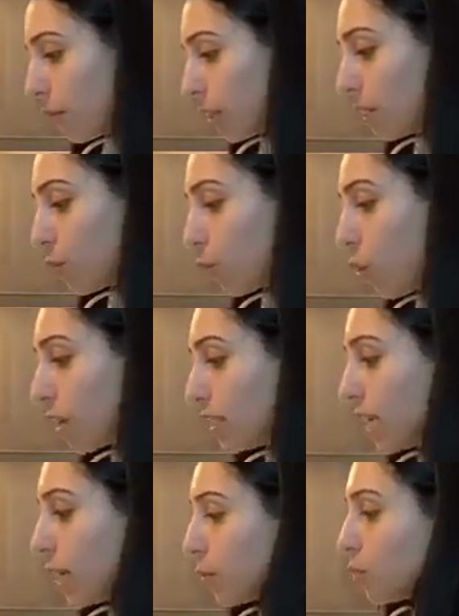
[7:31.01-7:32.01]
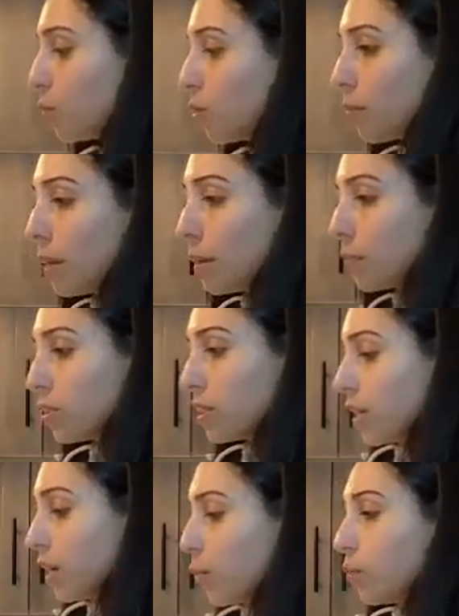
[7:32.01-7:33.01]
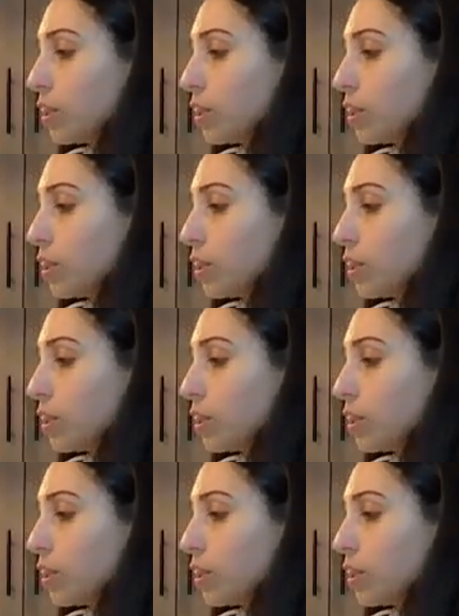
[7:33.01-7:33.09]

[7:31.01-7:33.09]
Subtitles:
We did 1 tablespoon of maple syrup.